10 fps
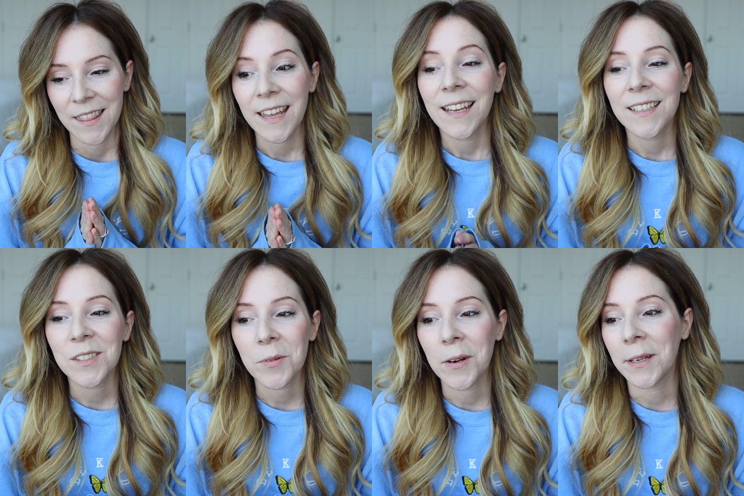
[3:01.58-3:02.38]
things
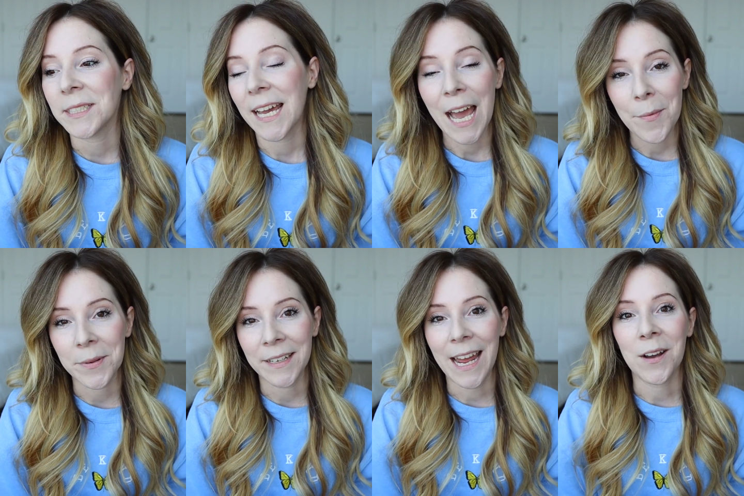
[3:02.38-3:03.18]
were going to
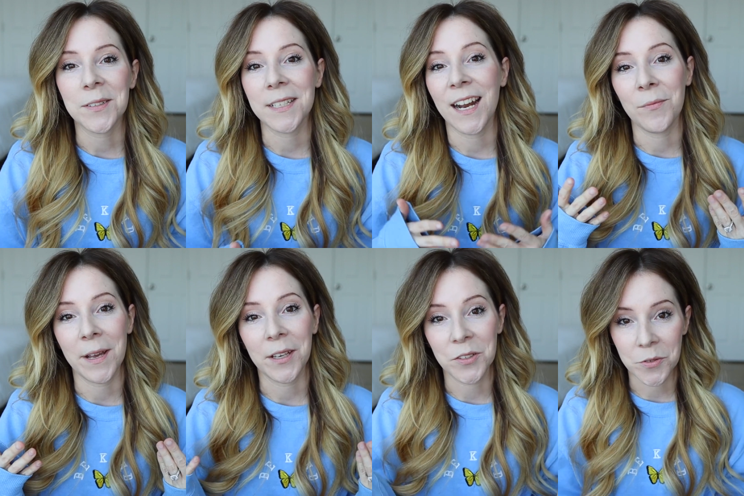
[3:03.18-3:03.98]
happen outside of my
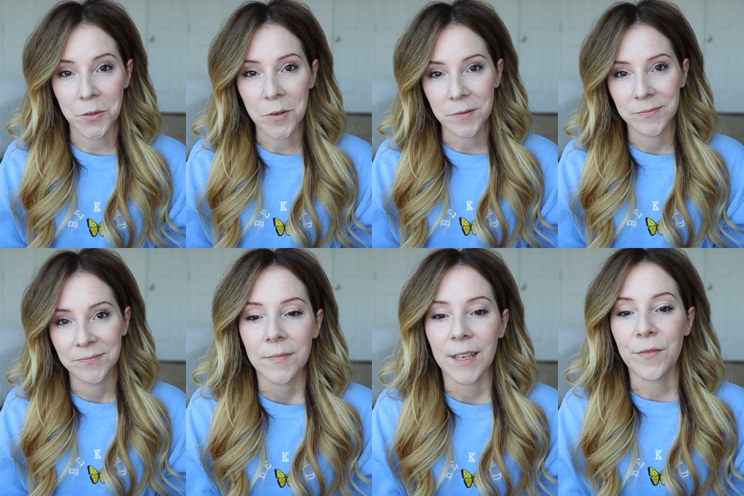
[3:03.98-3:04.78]
control.
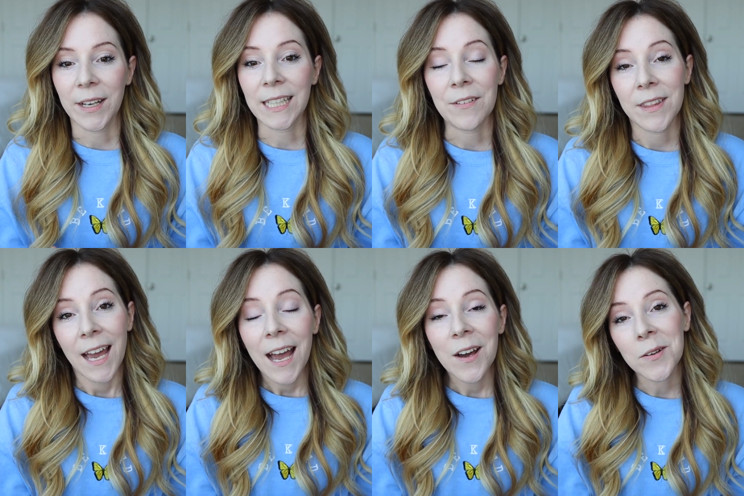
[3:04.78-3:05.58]
If I leave the
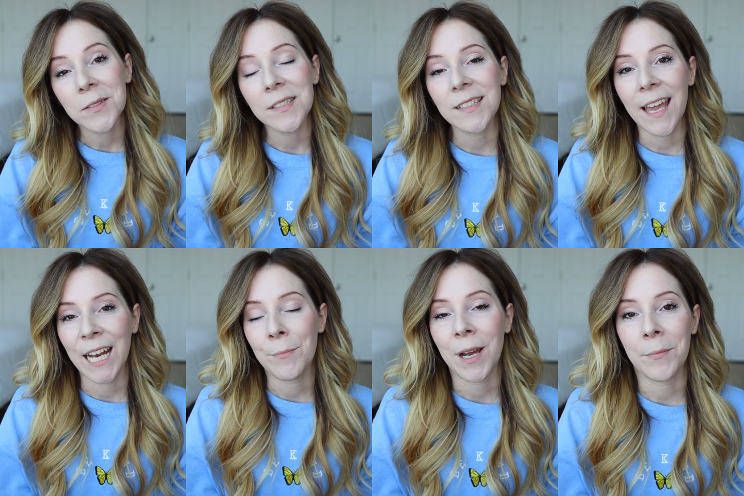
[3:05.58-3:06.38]
house and
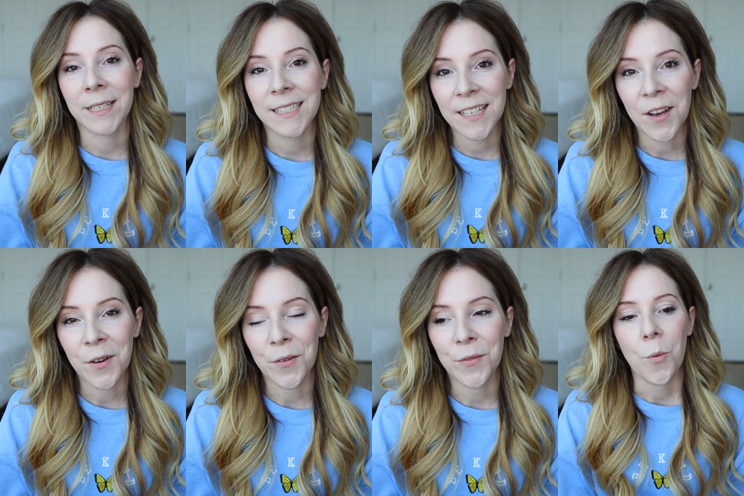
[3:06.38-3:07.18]
I'm by
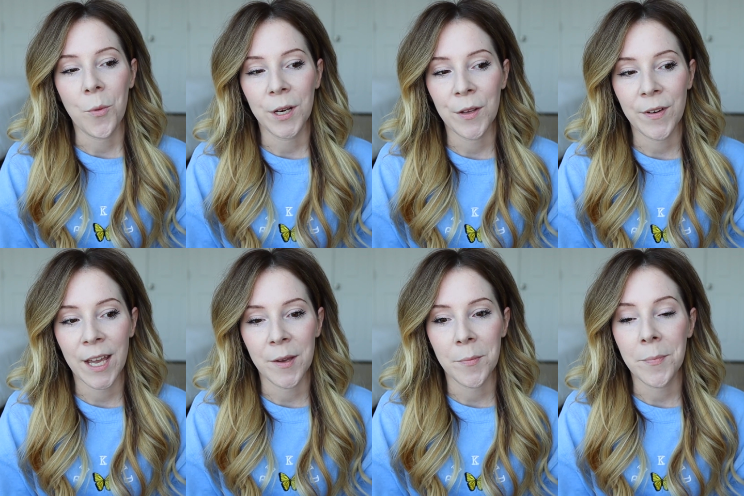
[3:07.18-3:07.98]
myself, what if
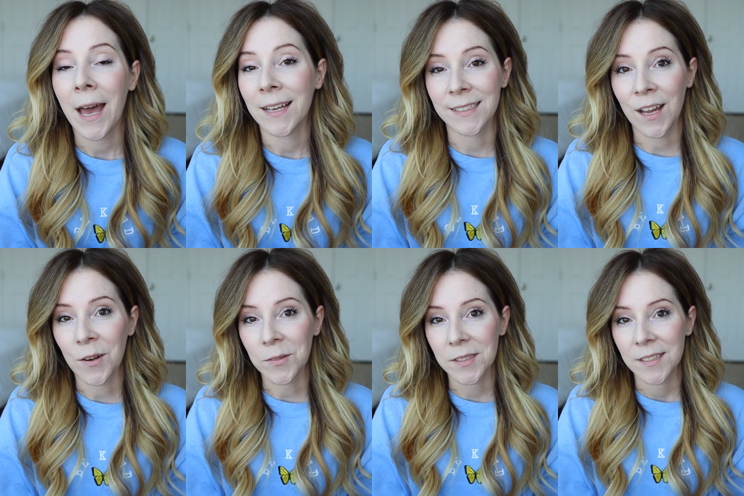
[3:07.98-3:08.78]
I pass
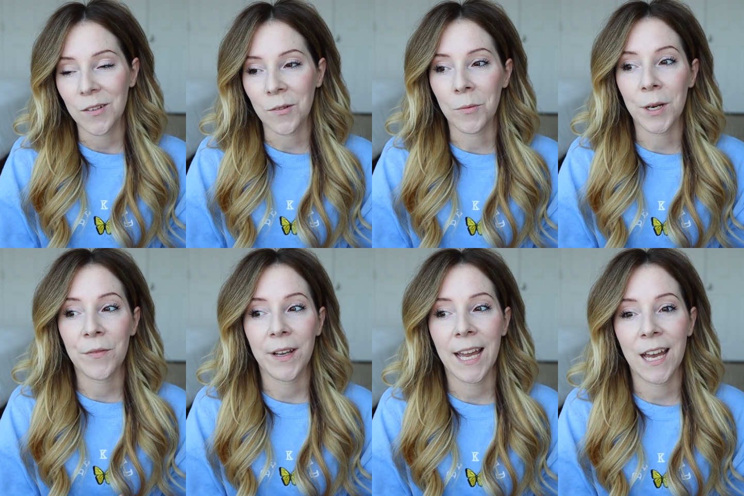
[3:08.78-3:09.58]
out? Or what if
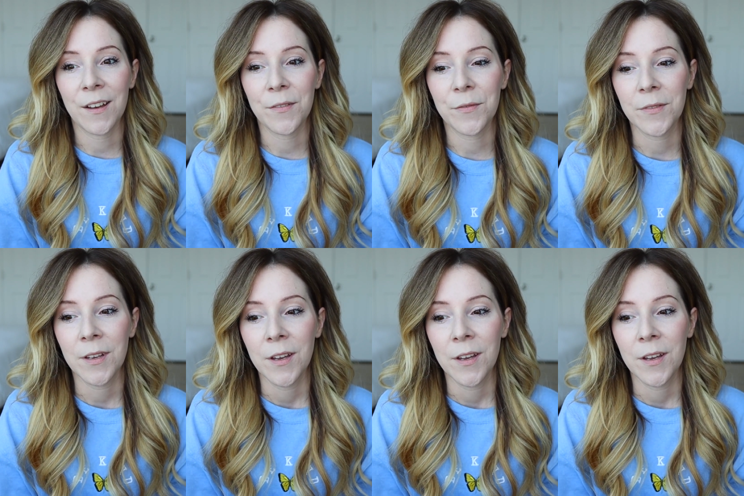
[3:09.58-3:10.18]
I have